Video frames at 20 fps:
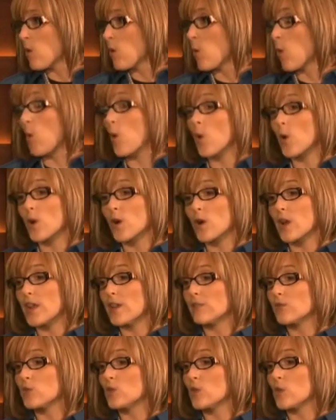or
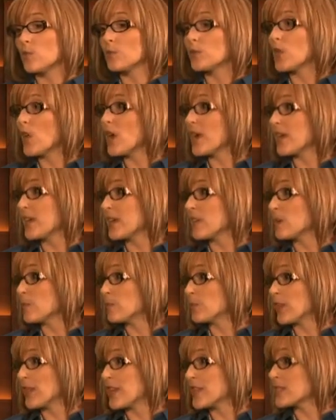if you're applying in a
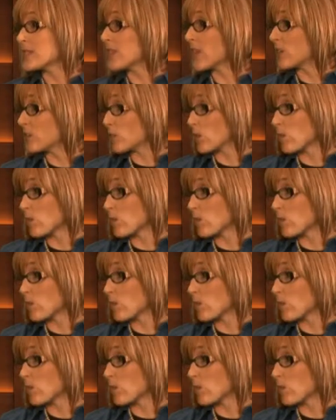place like